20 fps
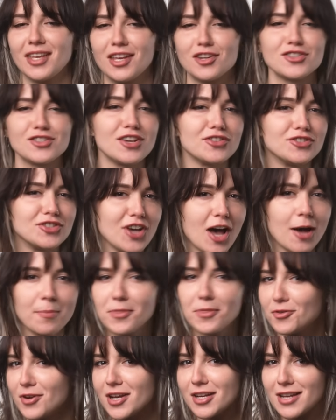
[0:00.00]
Here's our top
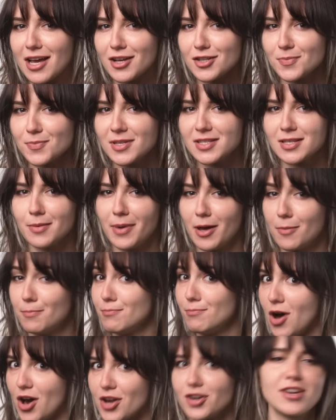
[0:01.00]
three announcements about
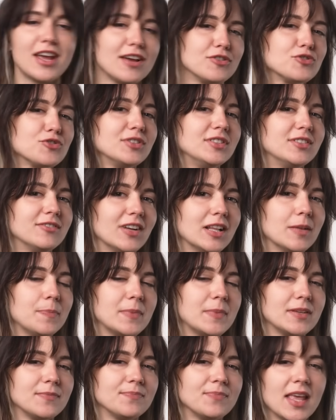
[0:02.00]
modern Android
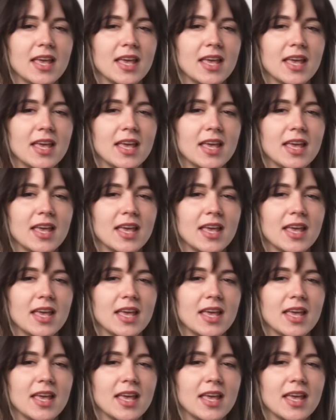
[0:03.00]
development.